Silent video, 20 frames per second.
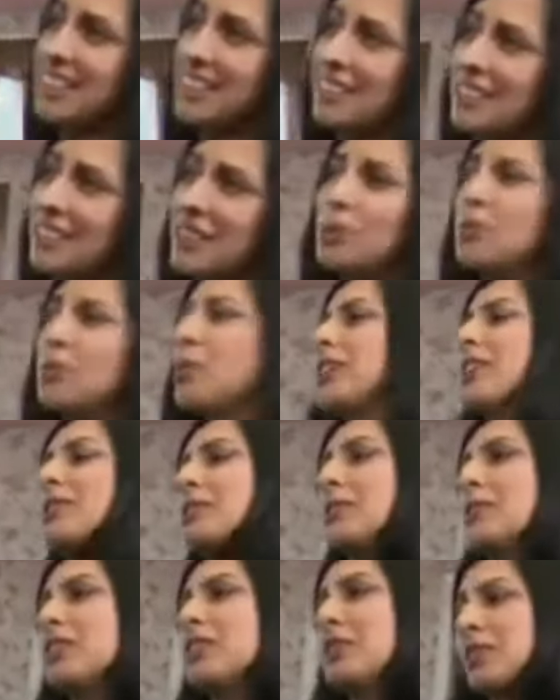I hope I
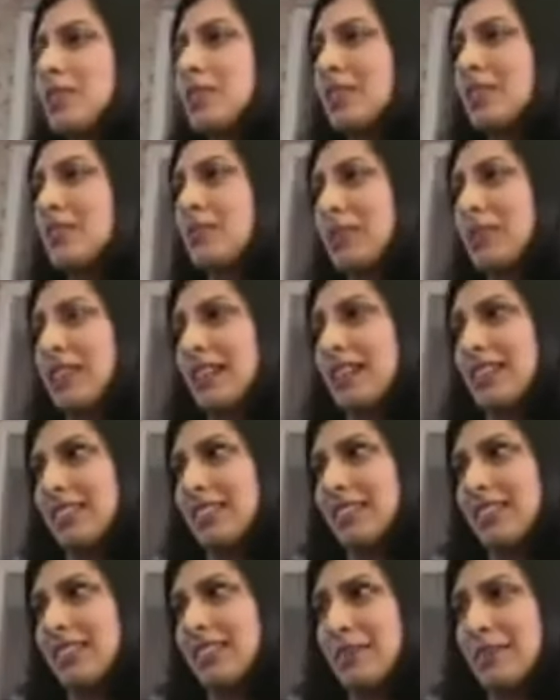don't lose it
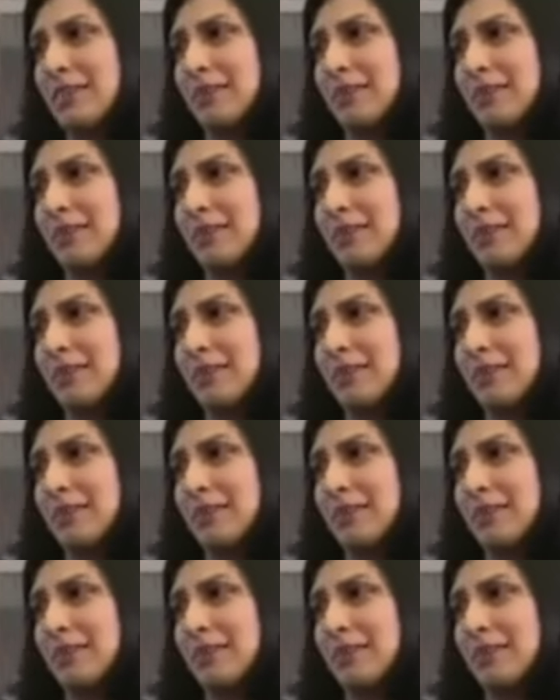because